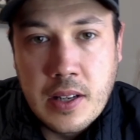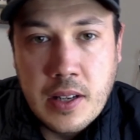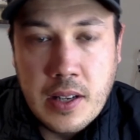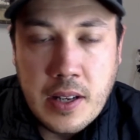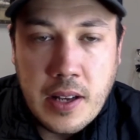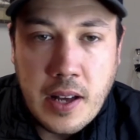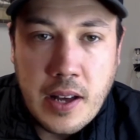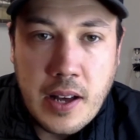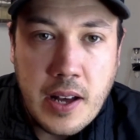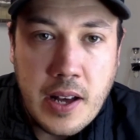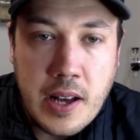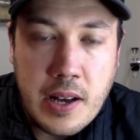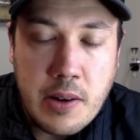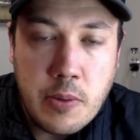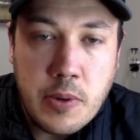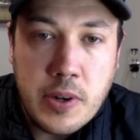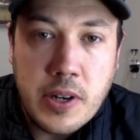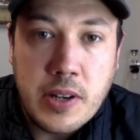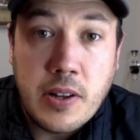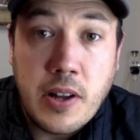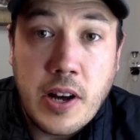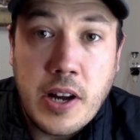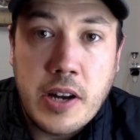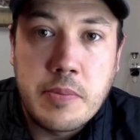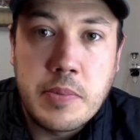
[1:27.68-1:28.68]
what a
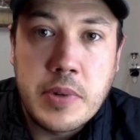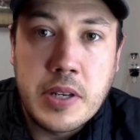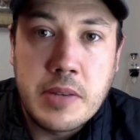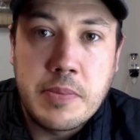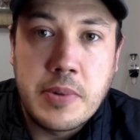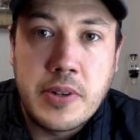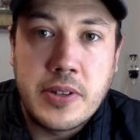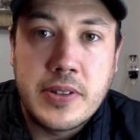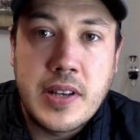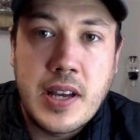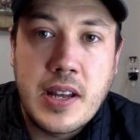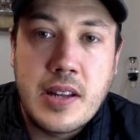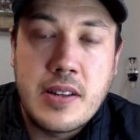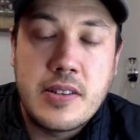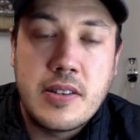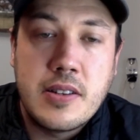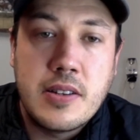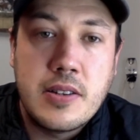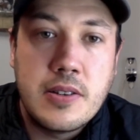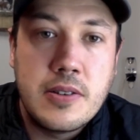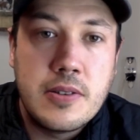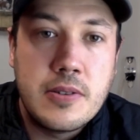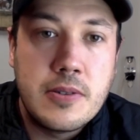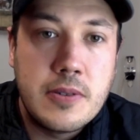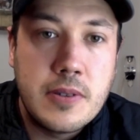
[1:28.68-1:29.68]
lot of people tend to
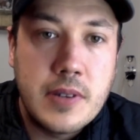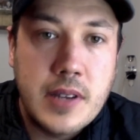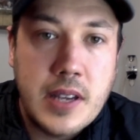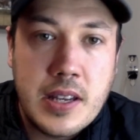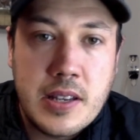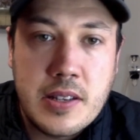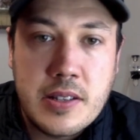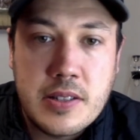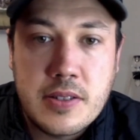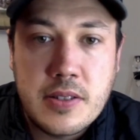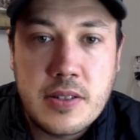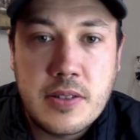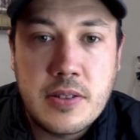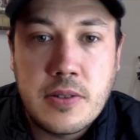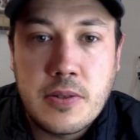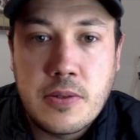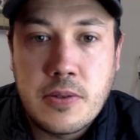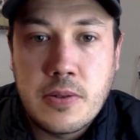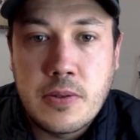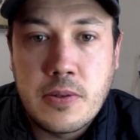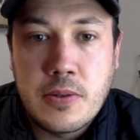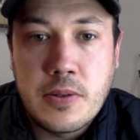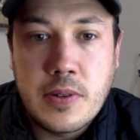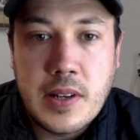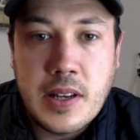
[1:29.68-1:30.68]
do is
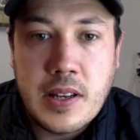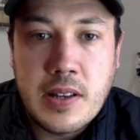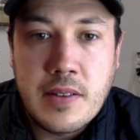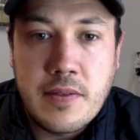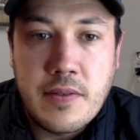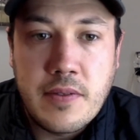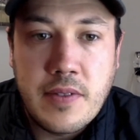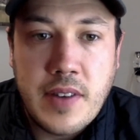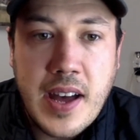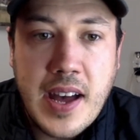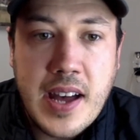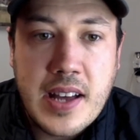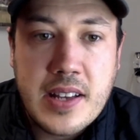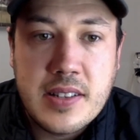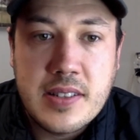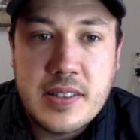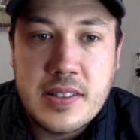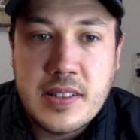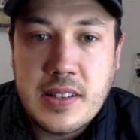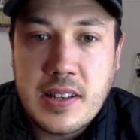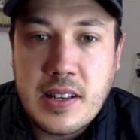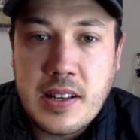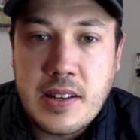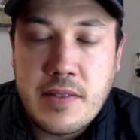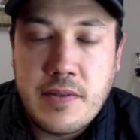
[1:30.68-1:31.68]
to
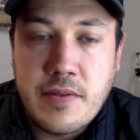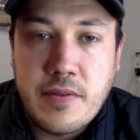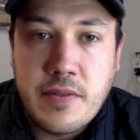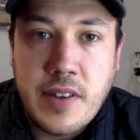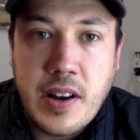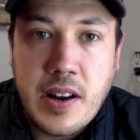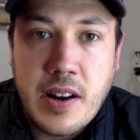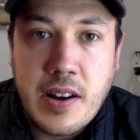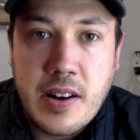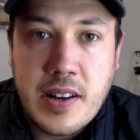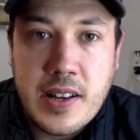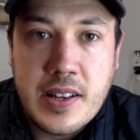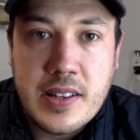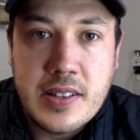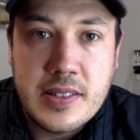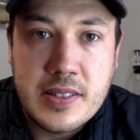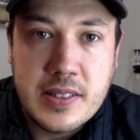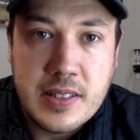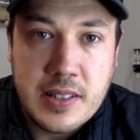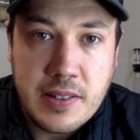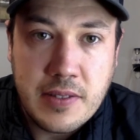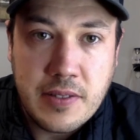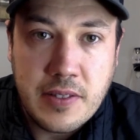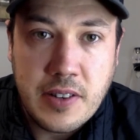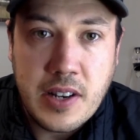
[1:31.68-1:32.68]
invest in various
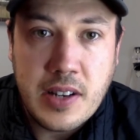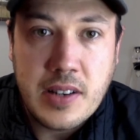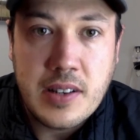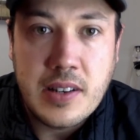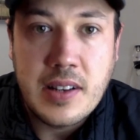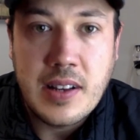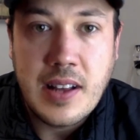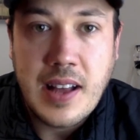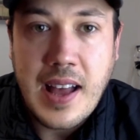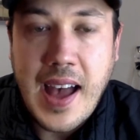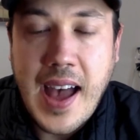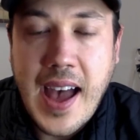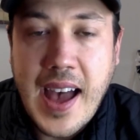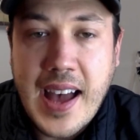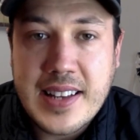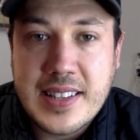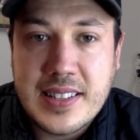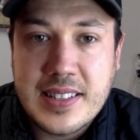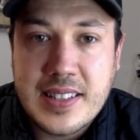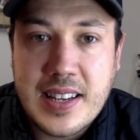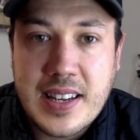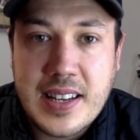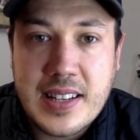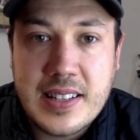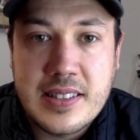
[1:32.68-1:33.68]
different
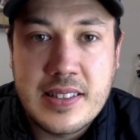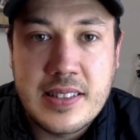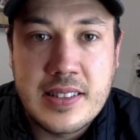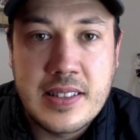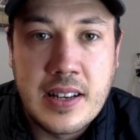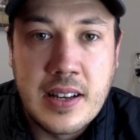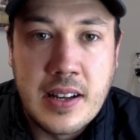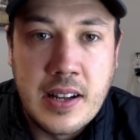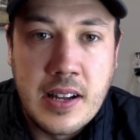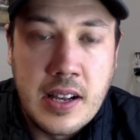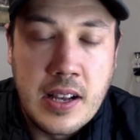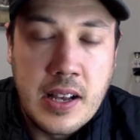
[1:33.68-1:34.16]
assets.